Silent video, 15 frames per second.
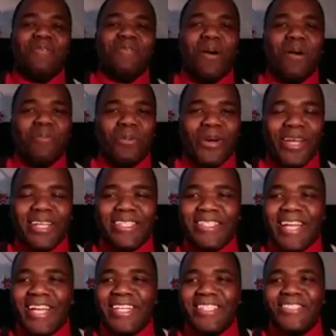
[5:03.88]
my boy has
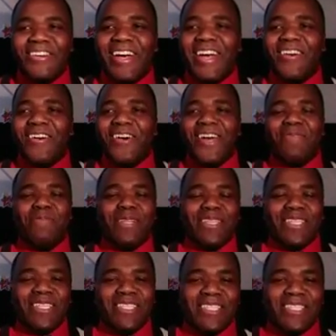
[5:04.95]
done it. So I go and
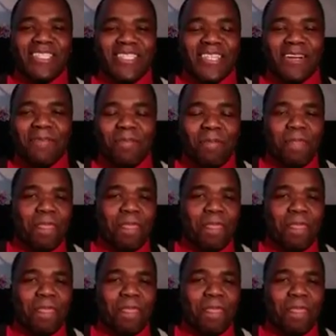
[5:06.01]
meet this teacher.